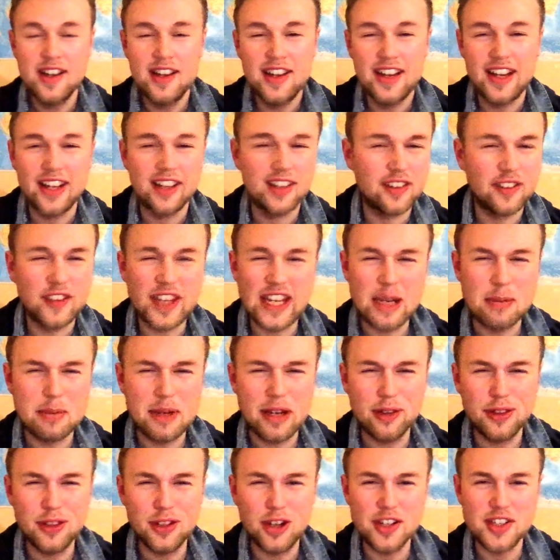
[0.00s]
And the thing
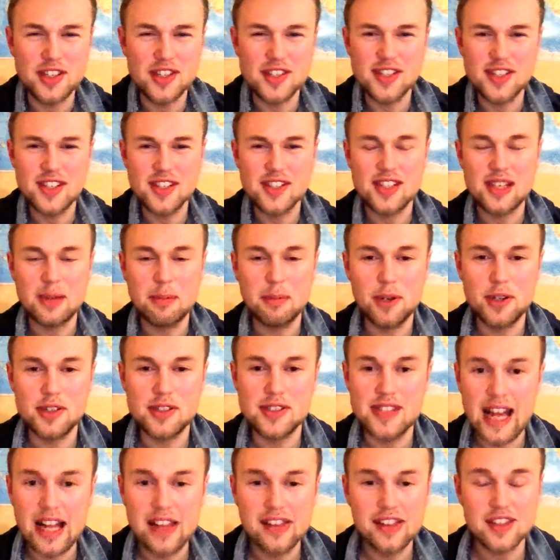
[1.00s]
about narcissistic
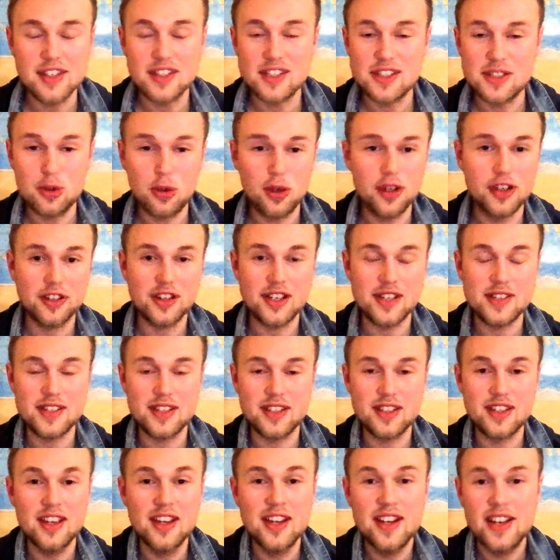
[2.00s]
personality disorder is that